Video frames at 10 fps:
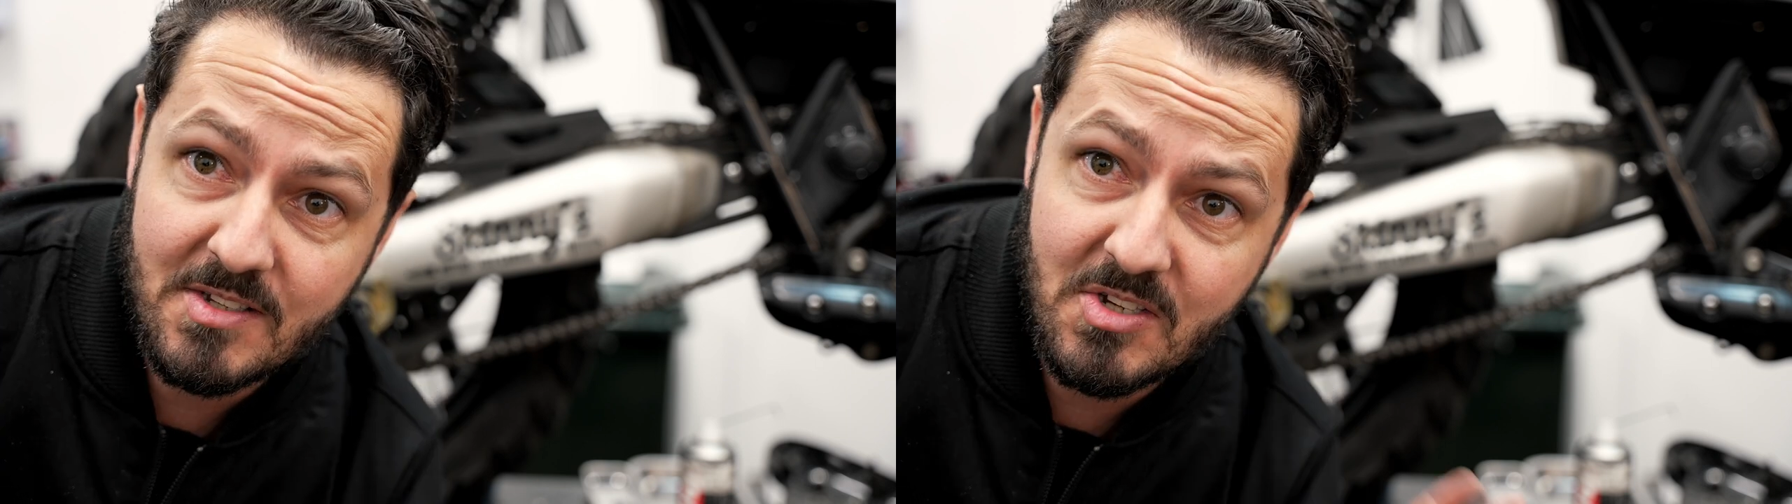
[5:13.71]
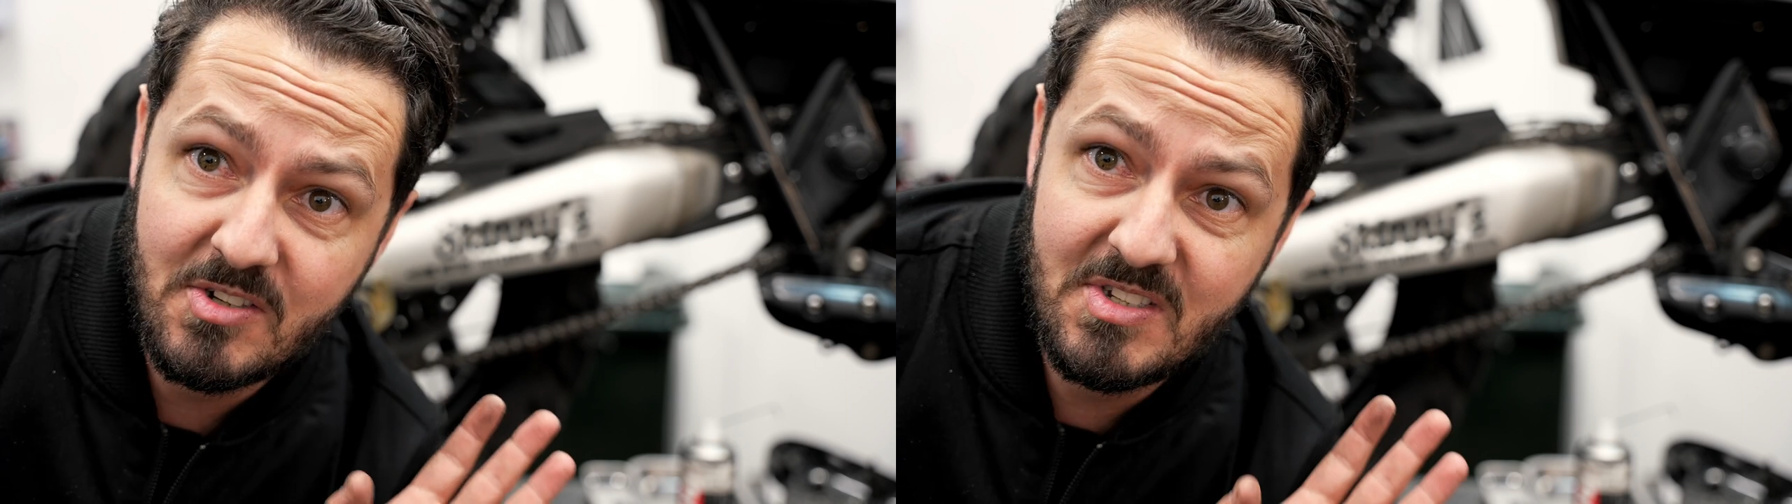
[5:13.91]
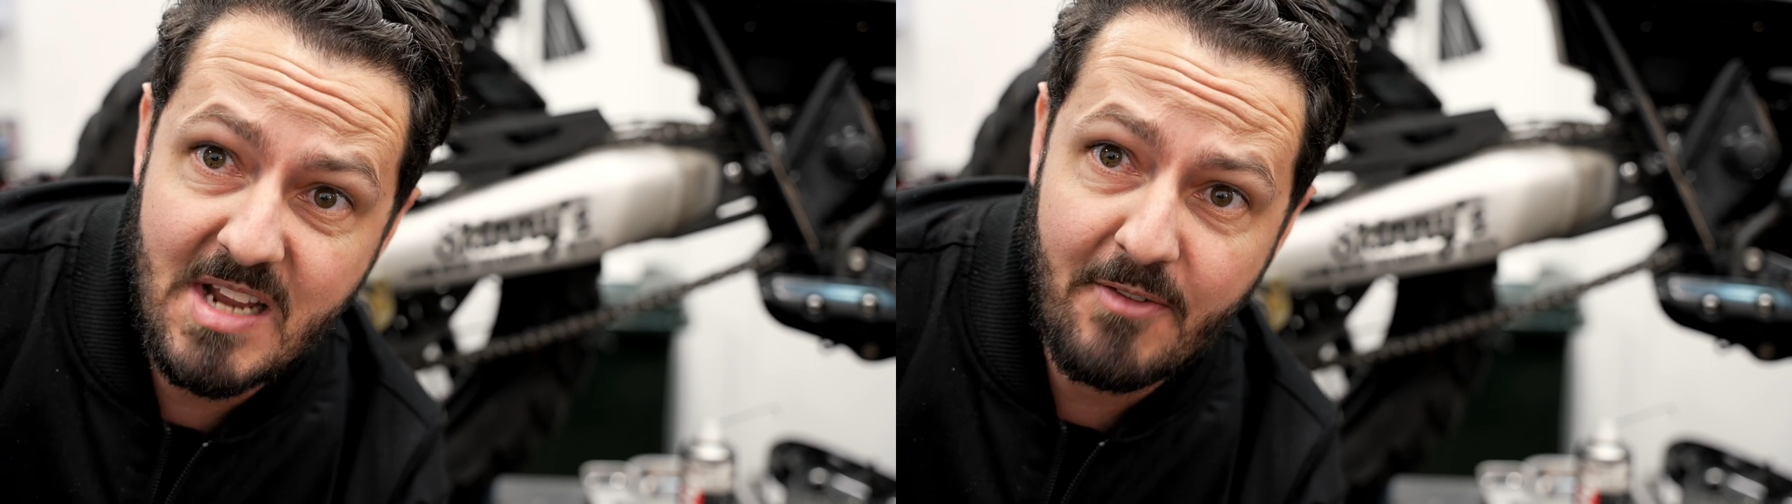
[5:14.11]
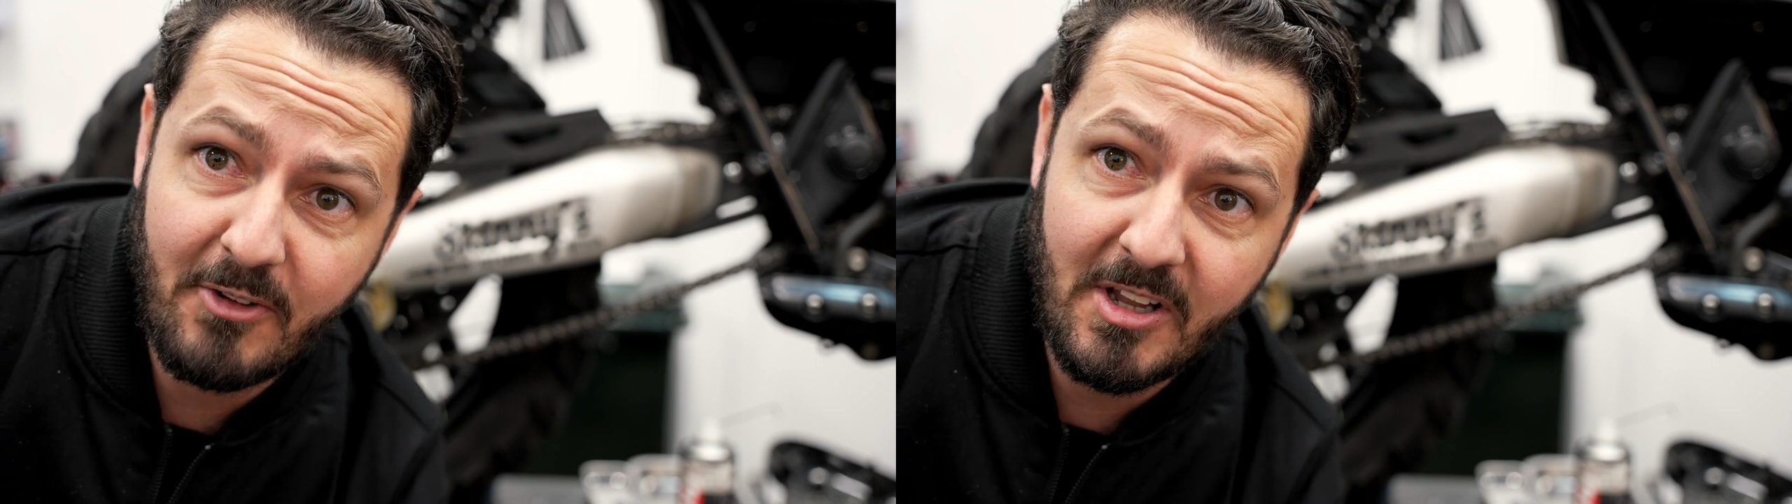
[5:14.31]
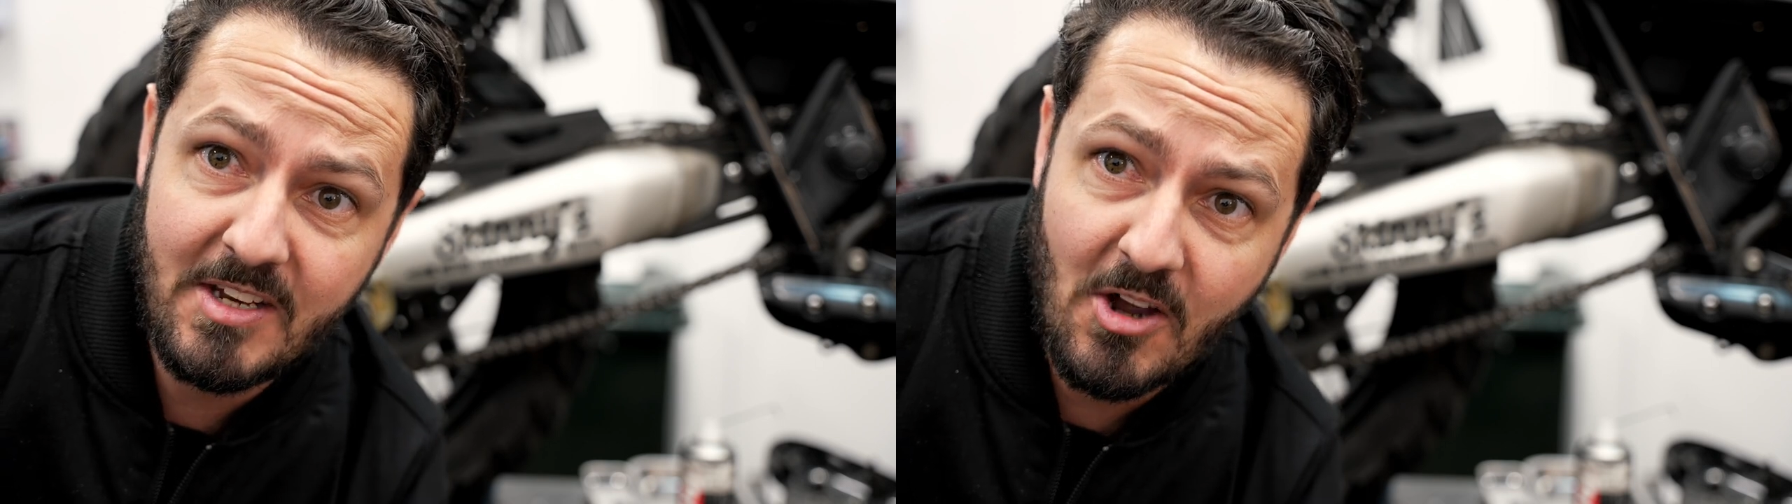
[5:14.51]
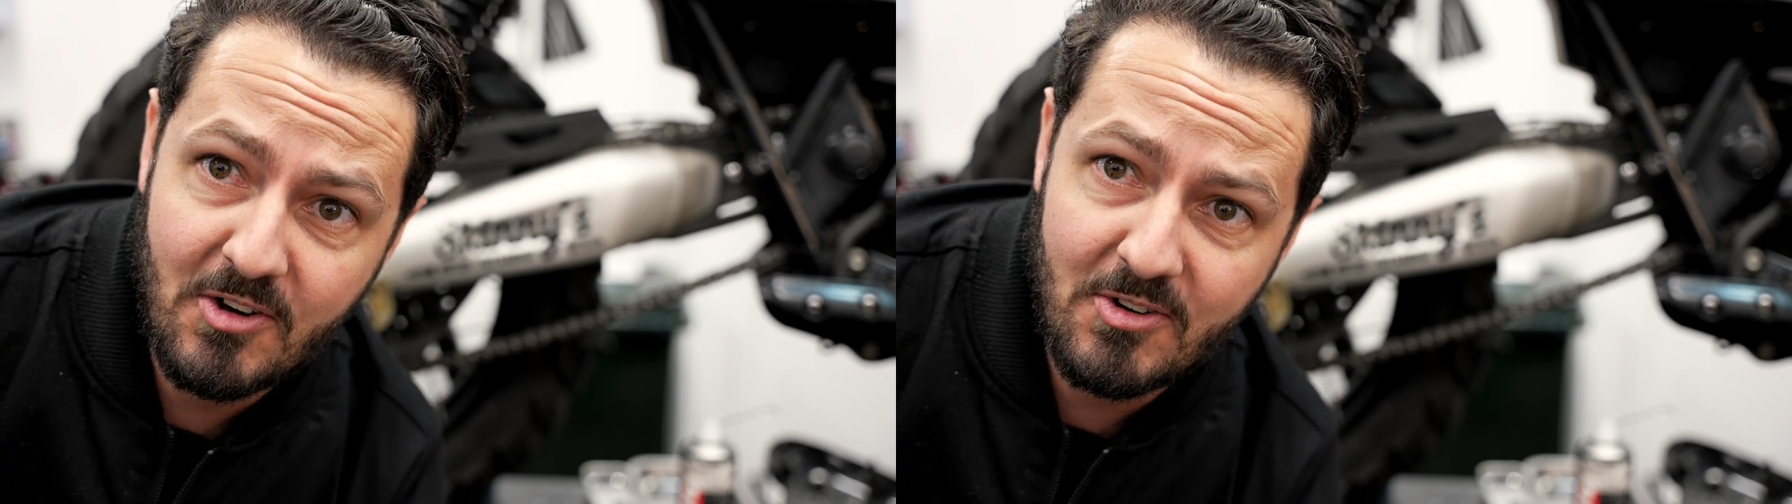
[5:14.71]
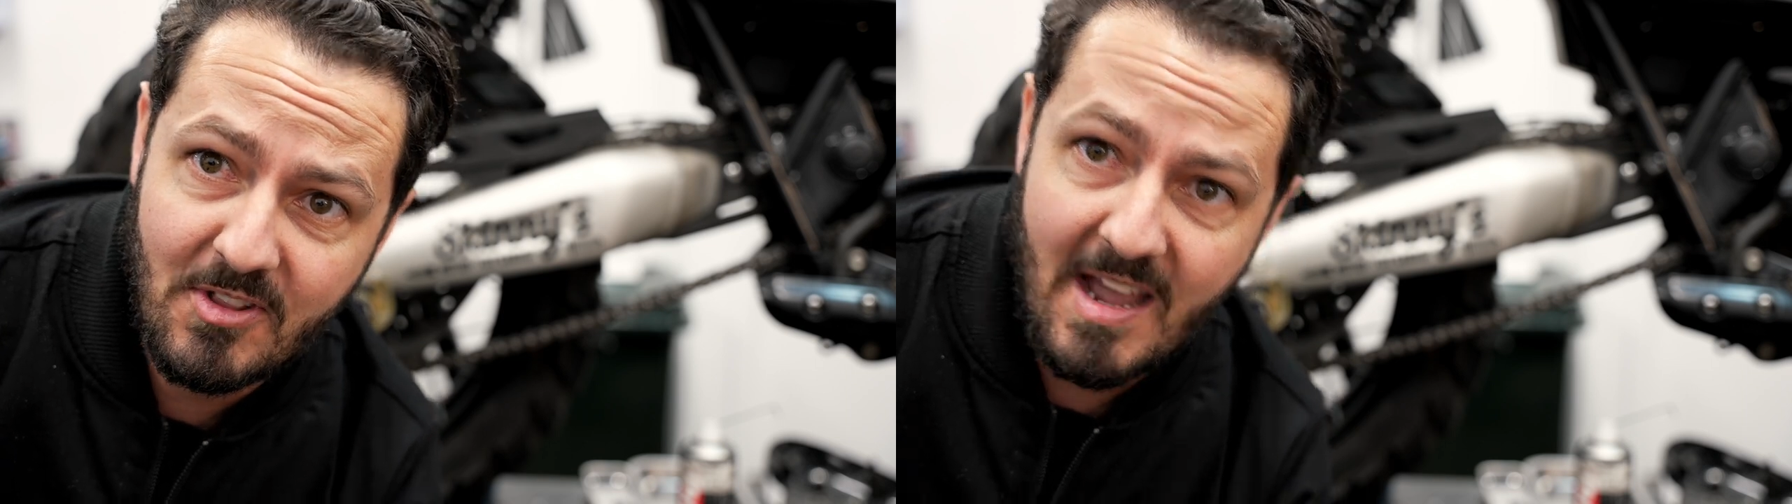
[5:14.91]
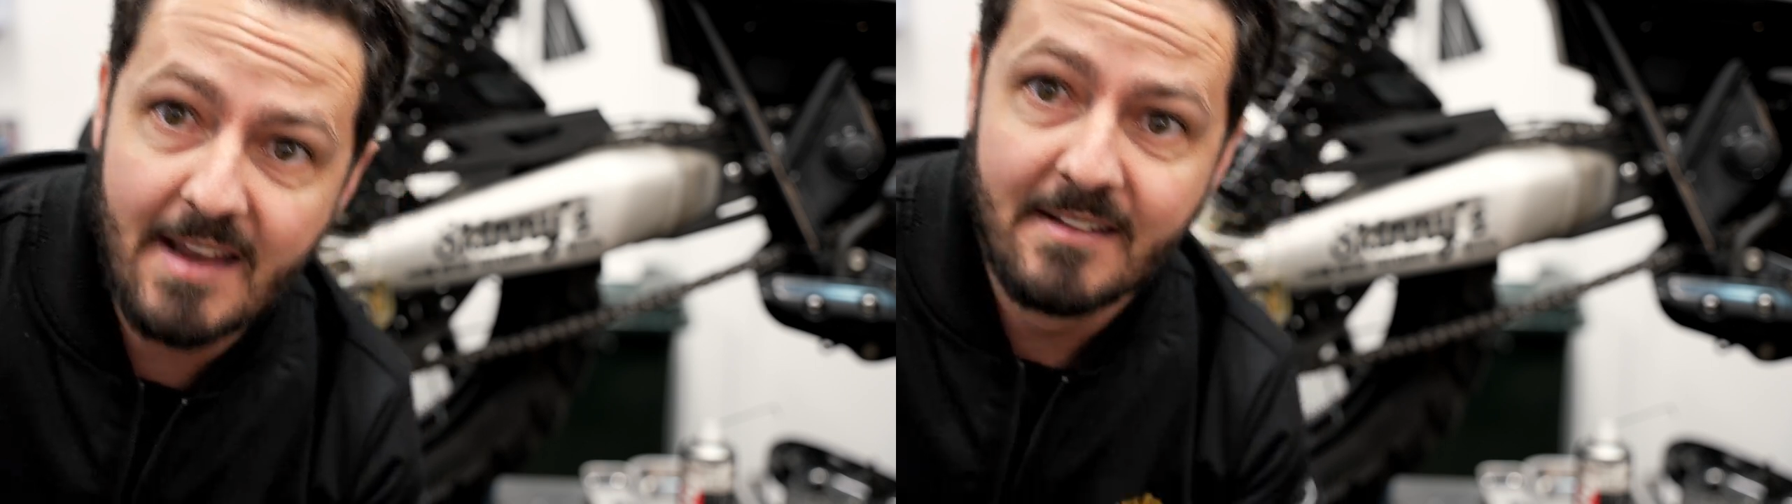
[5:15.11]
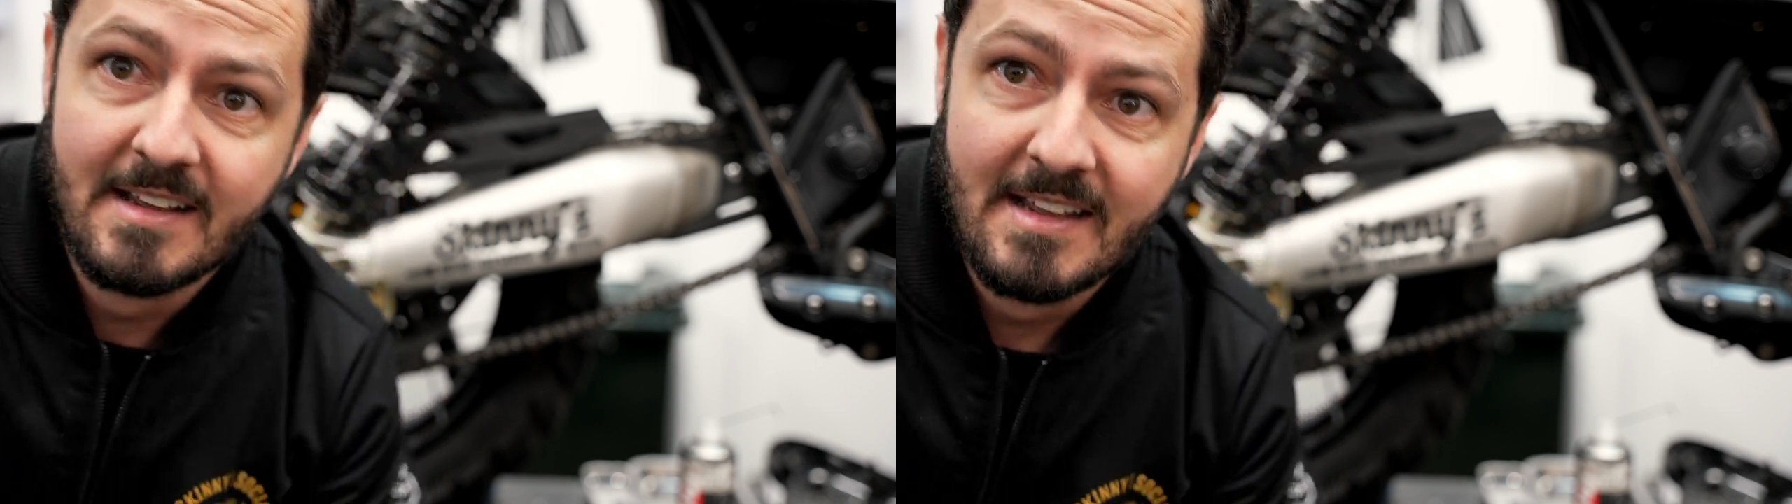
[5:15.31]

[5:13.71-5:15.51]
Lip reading: So definitely don't do that.